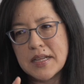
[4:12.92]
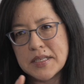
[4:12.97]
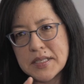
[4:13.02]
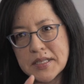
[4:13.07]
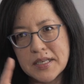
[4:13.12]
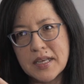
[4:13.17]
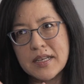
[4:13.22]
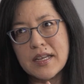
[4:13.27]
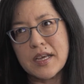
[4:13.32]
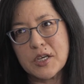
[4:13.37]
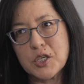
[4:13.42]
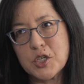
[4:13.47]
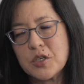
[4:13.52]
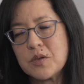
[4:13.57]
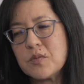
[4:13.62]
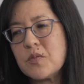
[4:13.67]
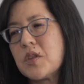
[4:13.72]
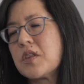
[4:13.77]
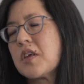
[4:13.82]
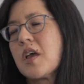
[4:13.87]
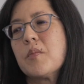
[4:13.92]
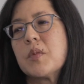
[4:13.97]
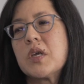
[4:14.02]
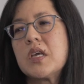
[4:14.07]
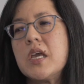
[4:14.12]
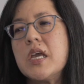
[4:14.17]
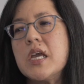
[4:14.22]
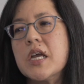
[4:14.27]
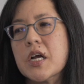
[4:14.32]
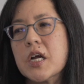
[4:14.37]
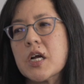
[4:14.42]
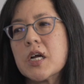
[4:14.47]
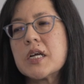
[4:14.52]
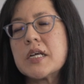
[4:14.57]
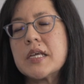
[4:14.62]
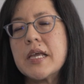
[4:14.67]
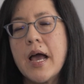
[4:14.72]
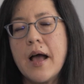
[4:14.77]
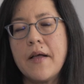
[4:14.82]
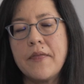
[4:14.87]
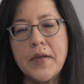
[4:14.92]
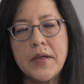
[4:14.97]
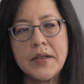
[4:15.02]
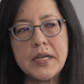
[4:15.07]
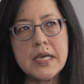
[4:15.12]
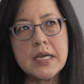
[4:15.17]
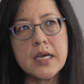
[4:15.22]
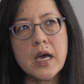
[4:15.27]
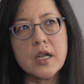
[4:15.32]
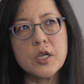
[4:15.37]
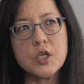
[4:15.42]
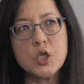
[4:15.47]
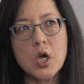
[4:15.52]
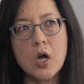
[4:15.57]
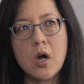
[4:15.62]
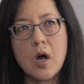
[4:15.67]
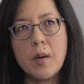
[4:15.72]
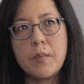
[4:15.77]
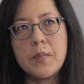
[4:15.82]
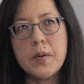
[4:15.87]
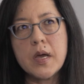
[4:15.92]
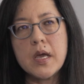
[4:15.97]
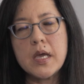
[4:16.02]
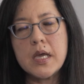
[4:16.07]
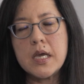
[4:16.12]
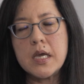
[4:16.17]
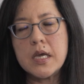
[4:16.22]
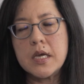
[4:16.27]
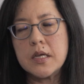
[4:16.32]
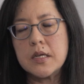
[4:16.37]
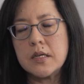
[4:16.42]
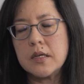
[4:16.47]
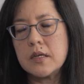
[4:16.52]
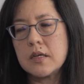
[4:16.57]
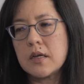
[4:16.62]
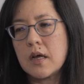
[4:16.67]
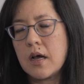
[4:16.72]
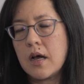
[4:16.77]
the connection with coming here. And then he got a job in